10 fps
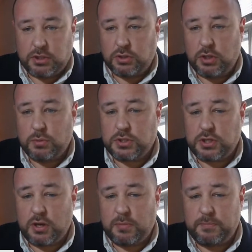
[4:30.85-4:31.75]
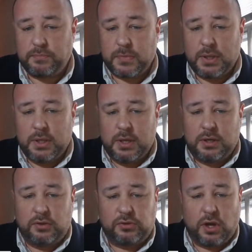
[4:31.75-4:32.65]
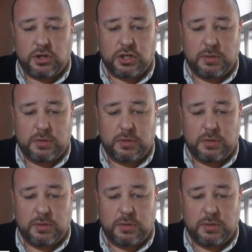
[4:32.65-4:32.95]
So there was some discussion